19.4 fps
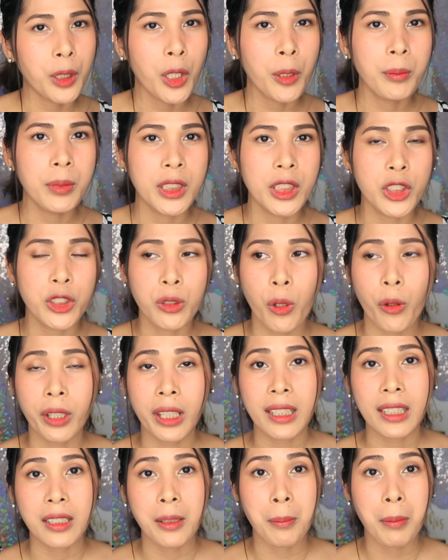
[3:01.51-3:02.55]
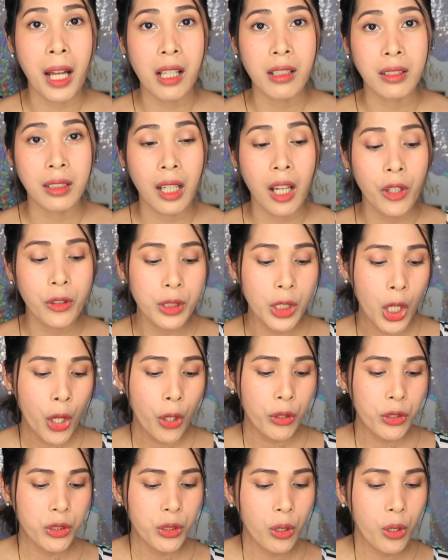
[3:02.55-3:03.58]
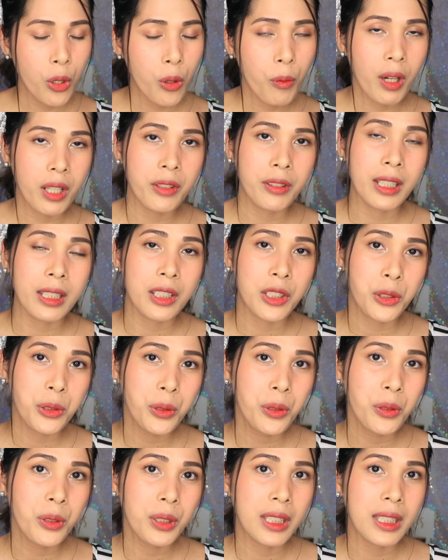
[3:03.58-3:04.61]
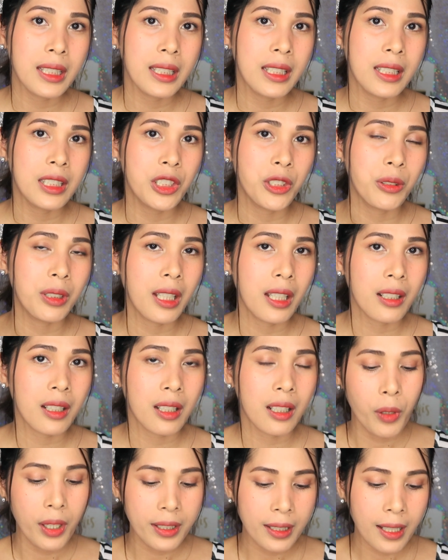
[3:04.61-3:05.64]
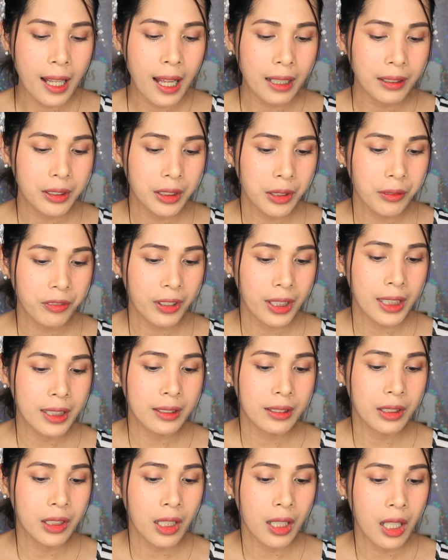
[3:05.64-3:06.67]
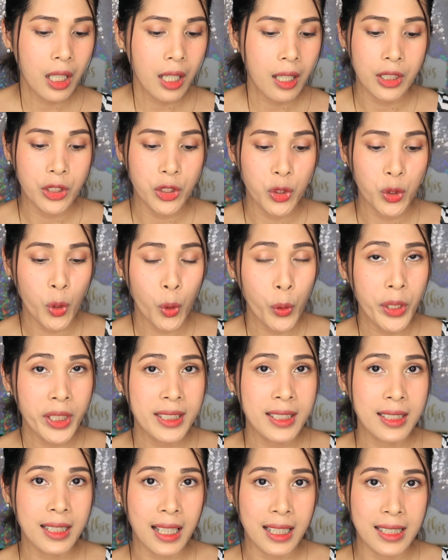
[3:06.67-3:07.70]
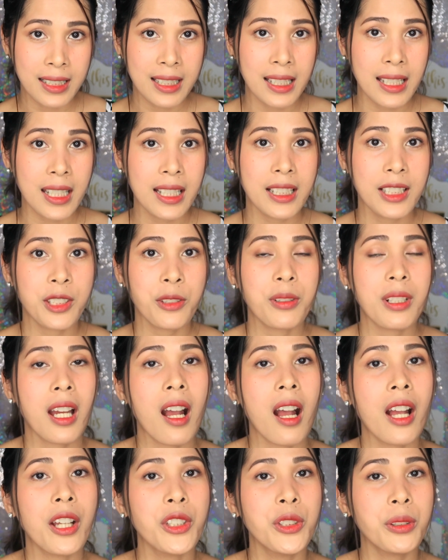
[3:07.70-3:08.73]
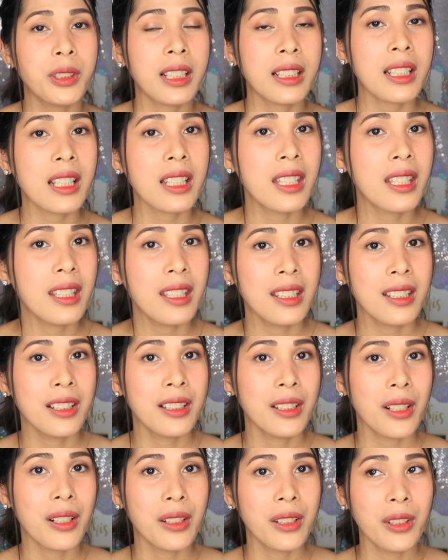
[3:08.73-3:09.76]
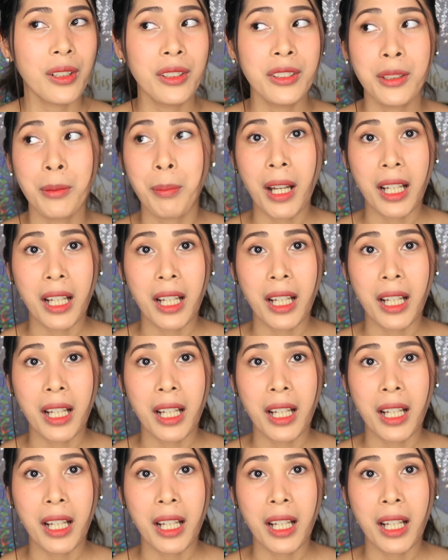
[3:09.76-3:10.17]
probably talking in the background. So what you gotta do is you gotta wanna activate the noise cancelling so that you can hear the